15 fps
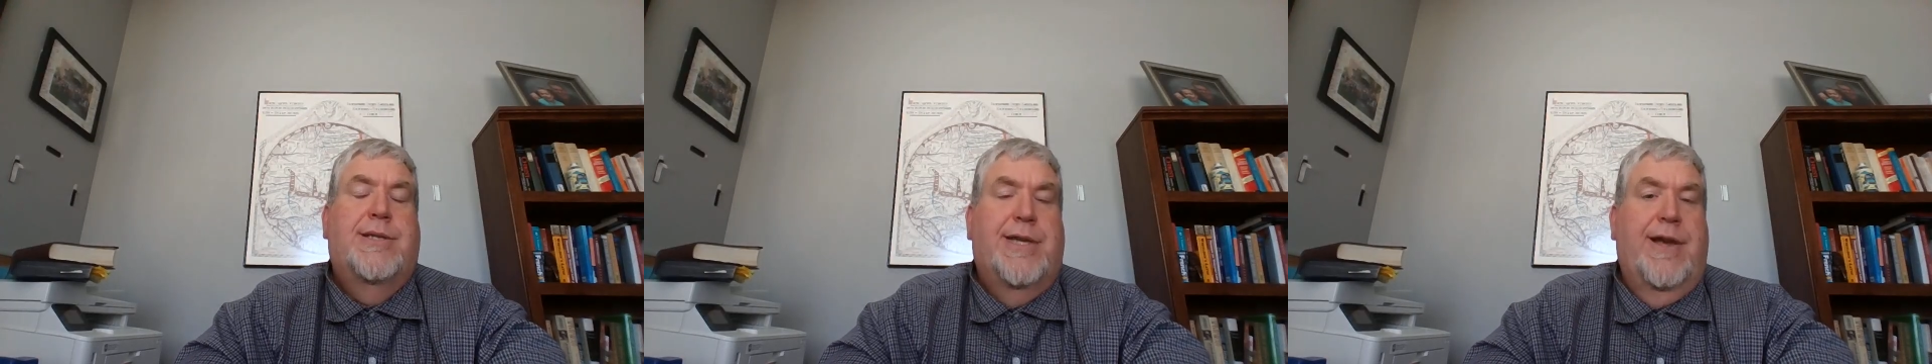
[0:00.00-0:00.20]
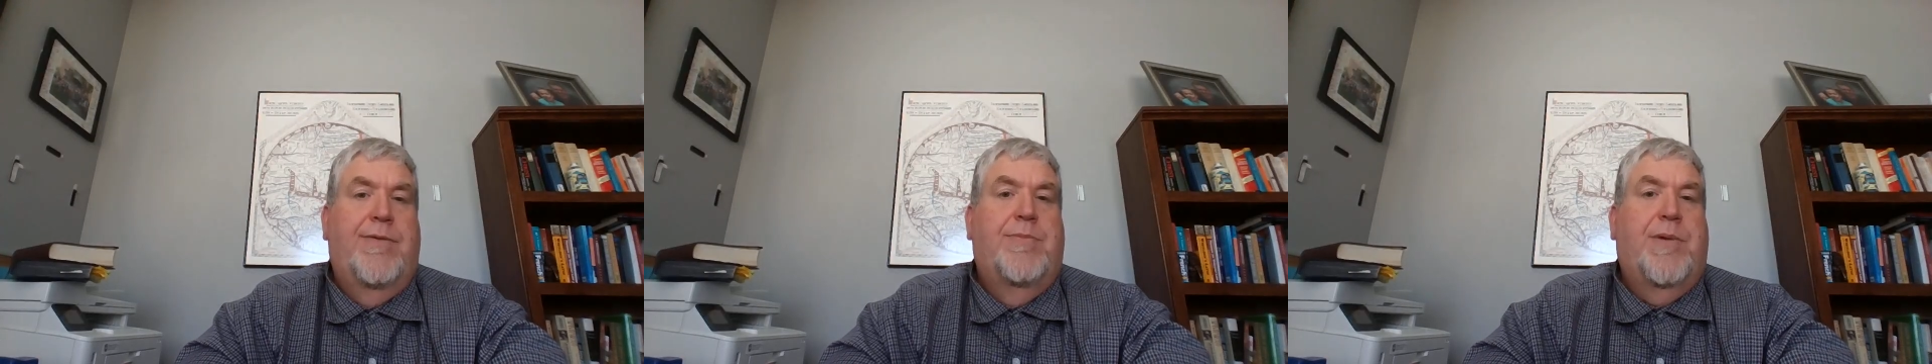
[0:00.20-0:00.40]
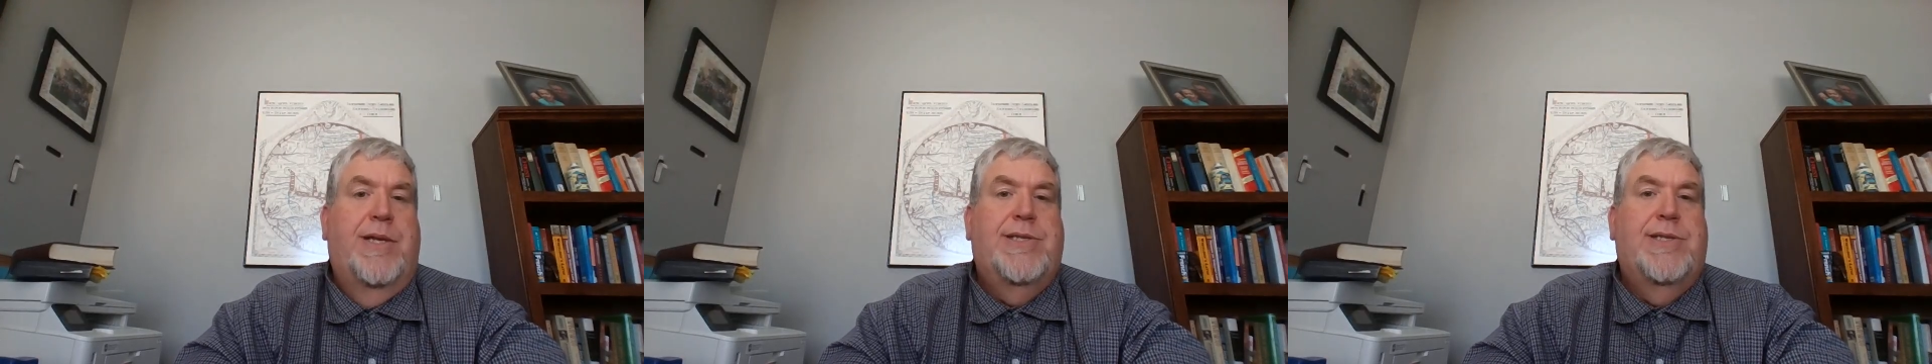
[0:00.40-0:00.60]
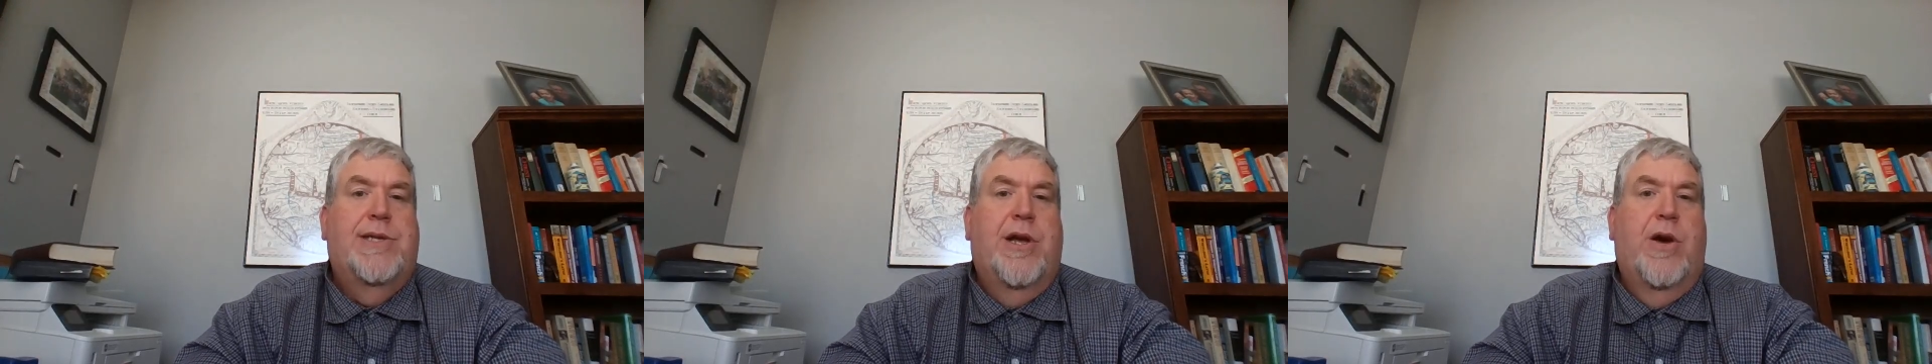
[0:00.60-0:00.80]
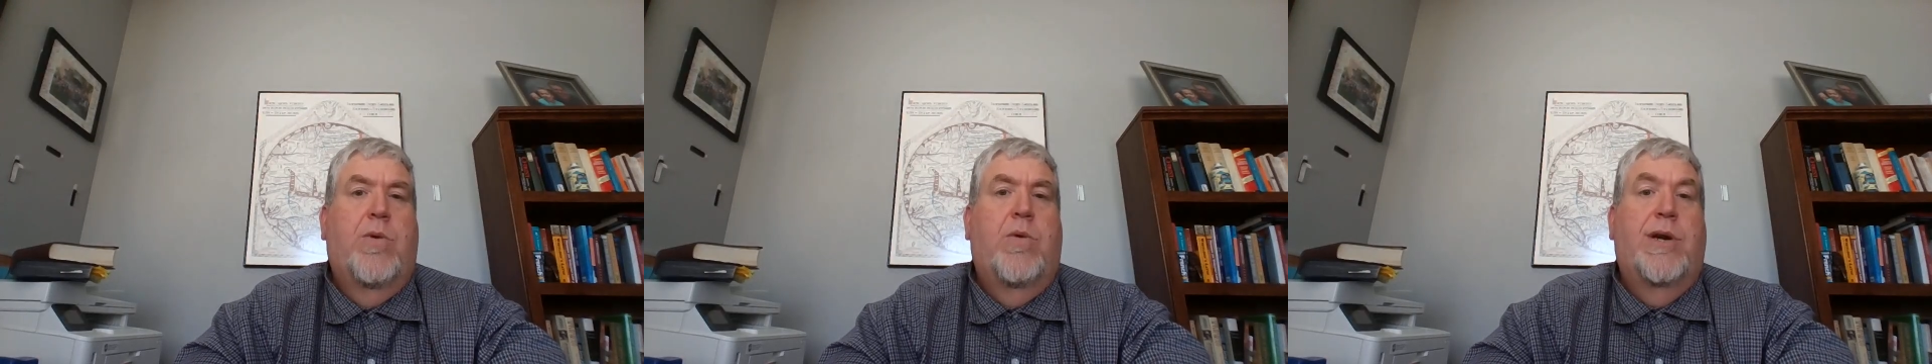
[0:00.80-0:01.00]
Safe places
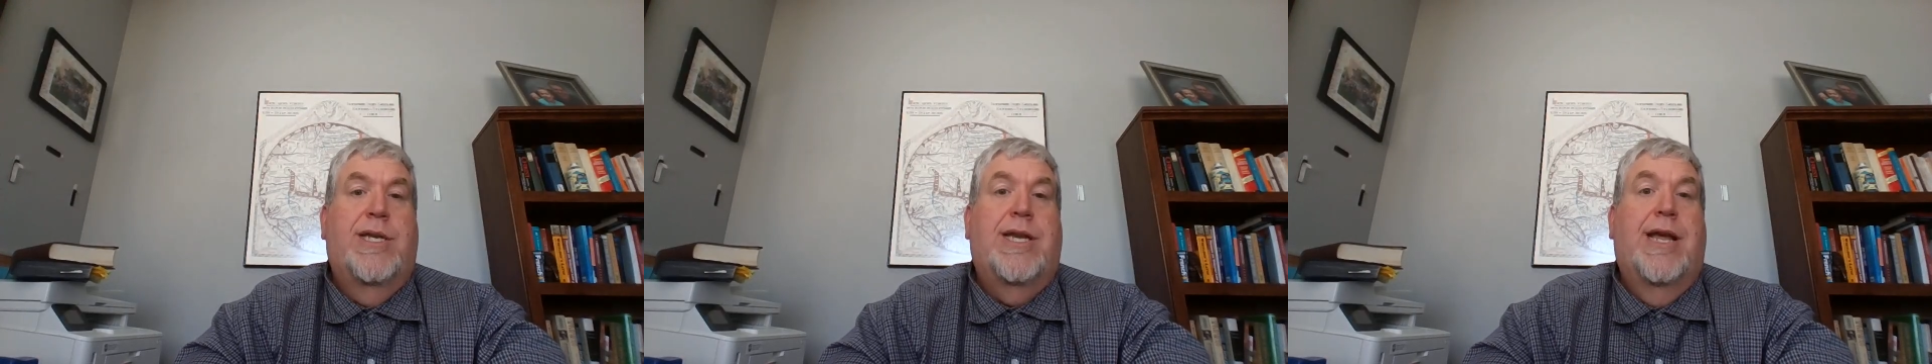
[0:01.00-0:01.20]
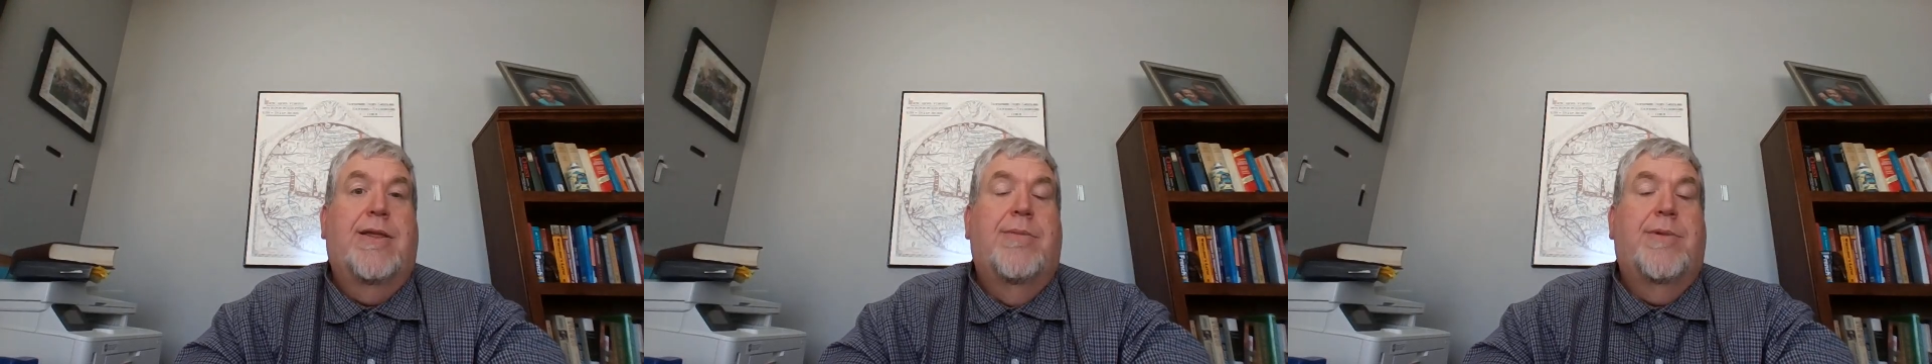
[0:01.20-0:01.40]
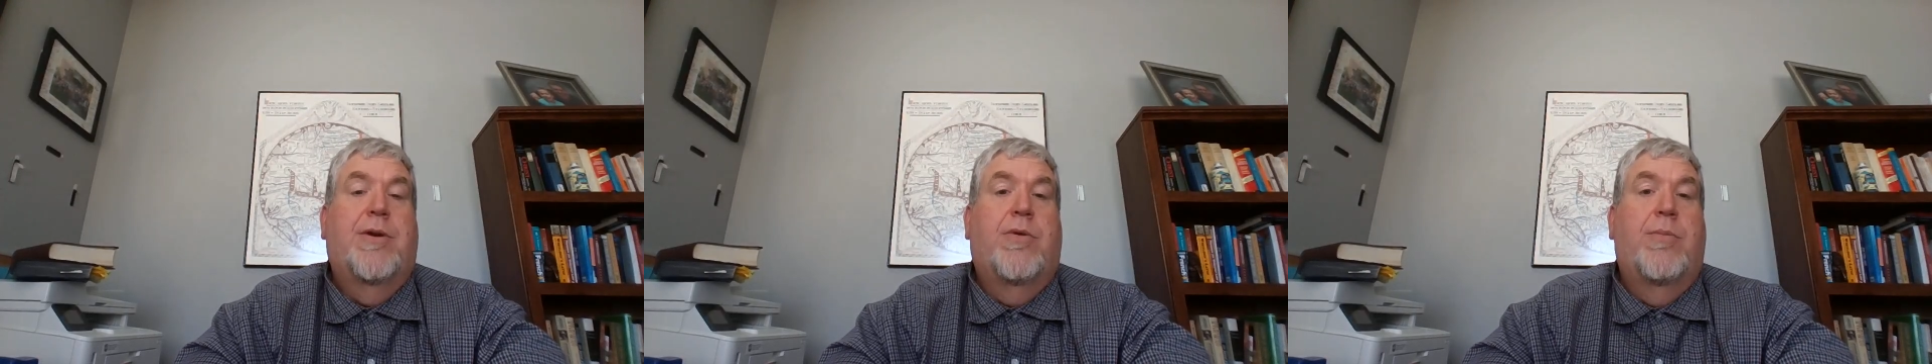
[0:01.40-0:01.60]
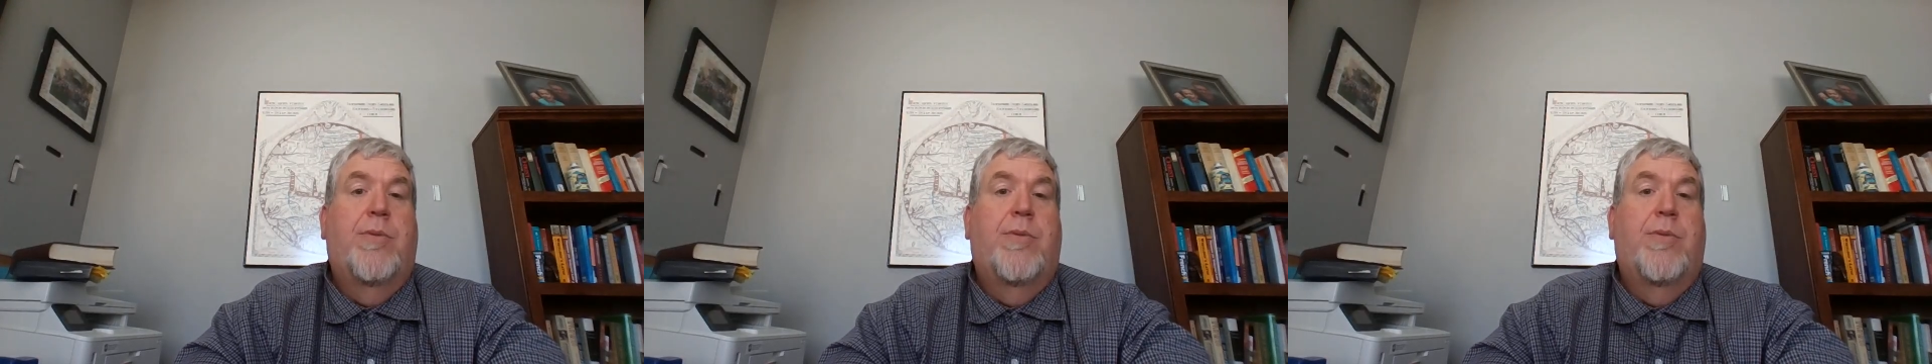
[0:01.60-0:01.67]
to go were to take them to